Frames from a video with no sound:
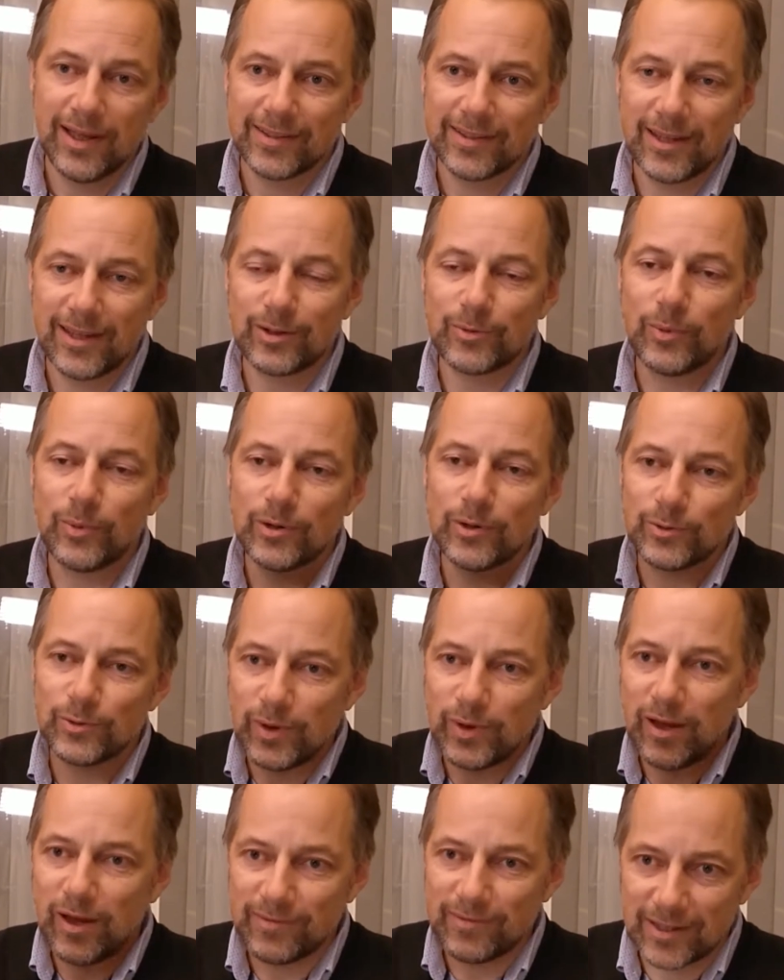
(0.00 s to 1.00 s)
that once we
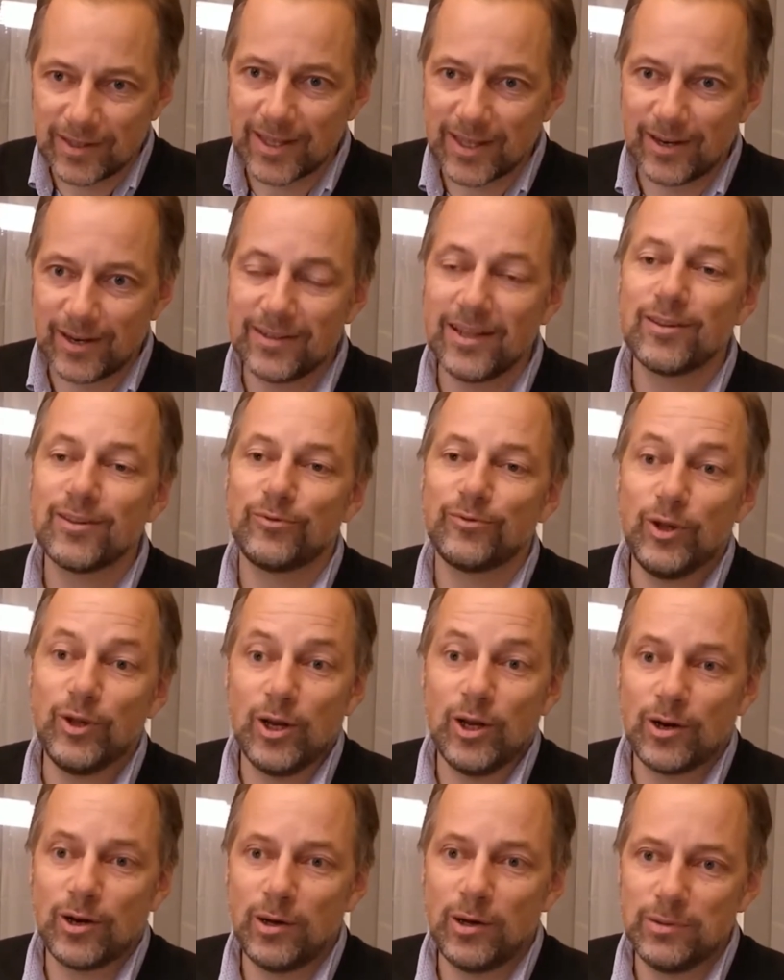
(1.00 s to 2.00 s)
have that
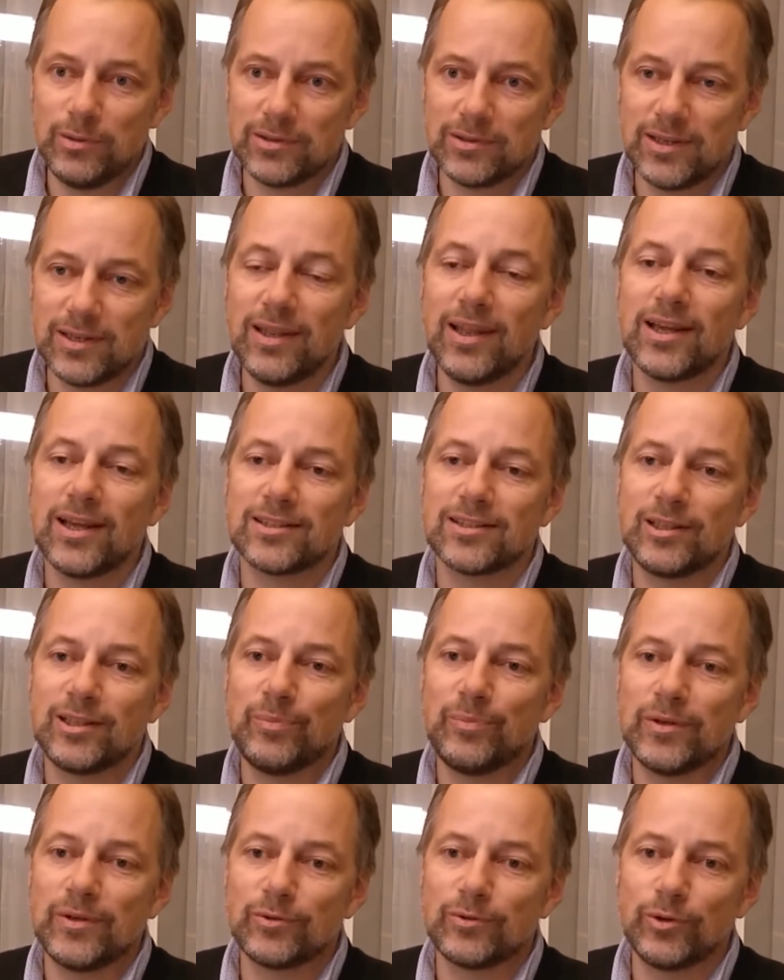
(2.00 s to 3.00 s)
figured out, the next
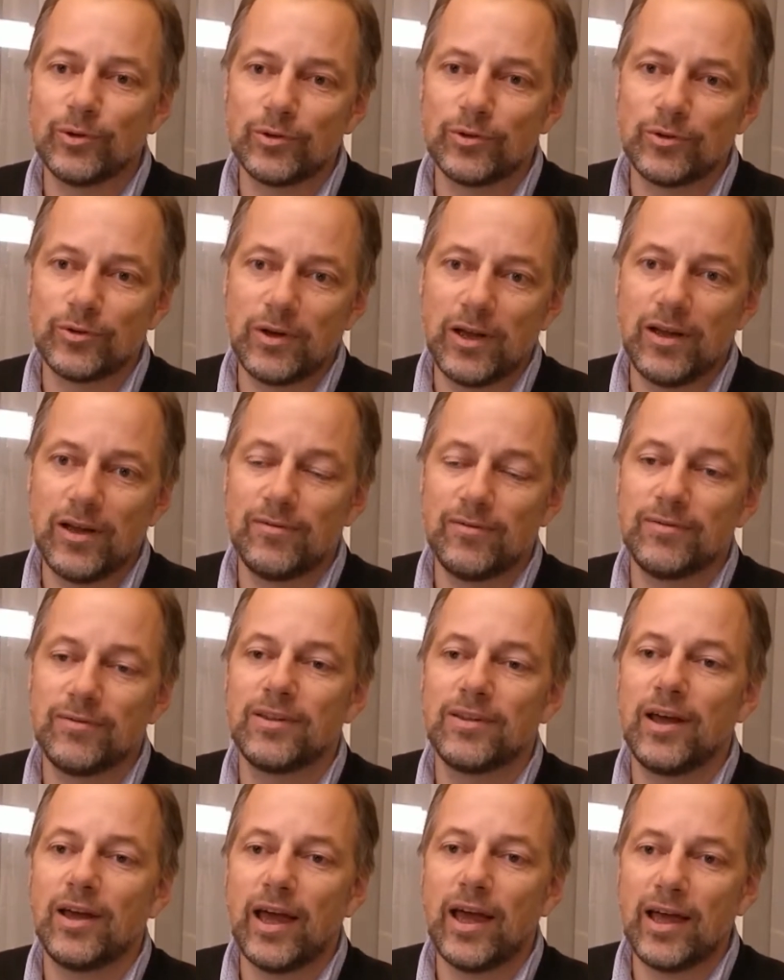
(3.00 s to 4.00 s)
step is also to have
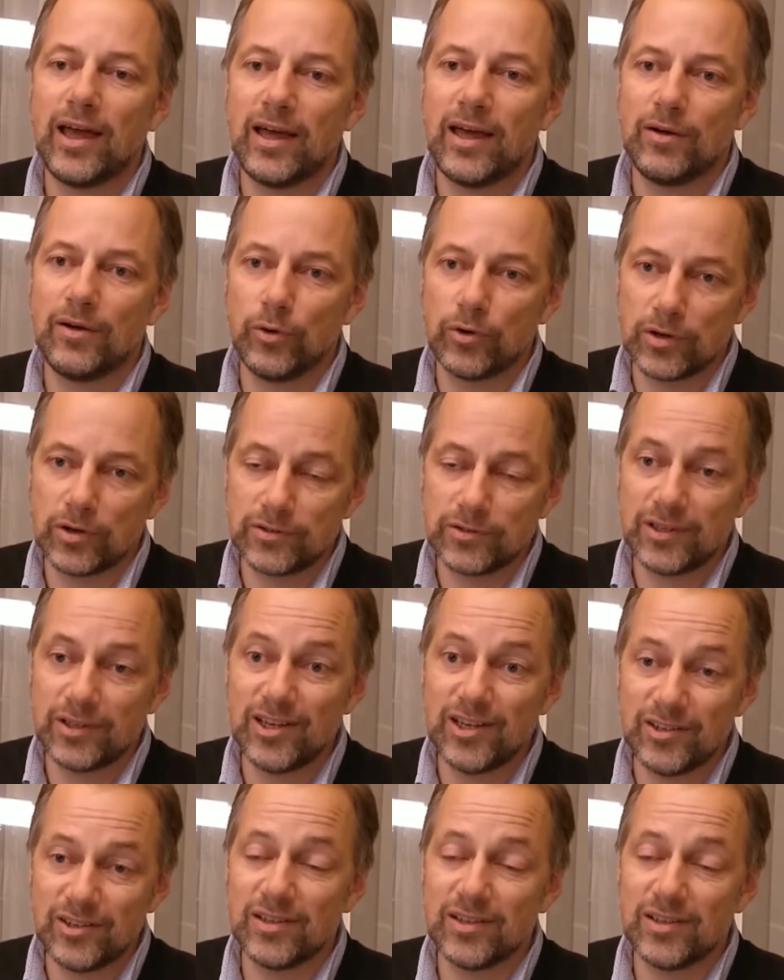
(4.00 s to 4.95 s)
the organization